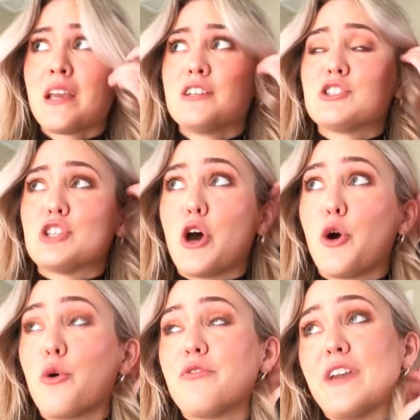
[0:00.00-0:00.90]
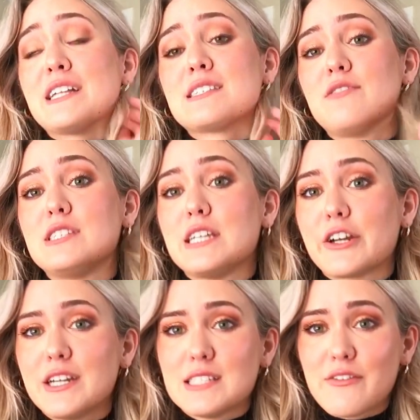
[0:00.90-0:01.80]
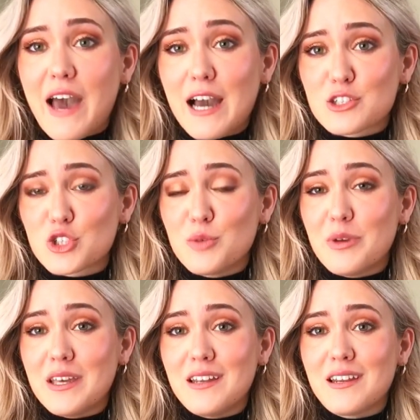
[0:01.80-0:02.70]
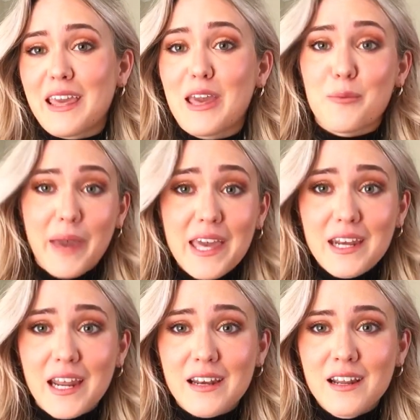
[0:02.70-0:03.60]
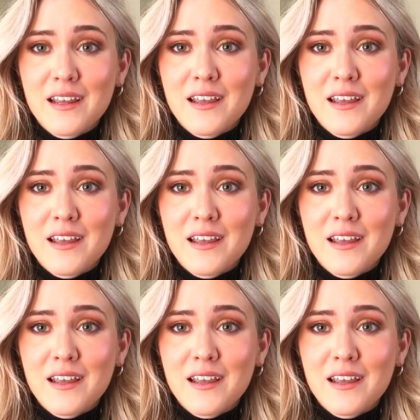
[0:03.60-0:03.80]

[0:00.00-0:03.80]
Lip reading: So fans of the series have actually been campaigning,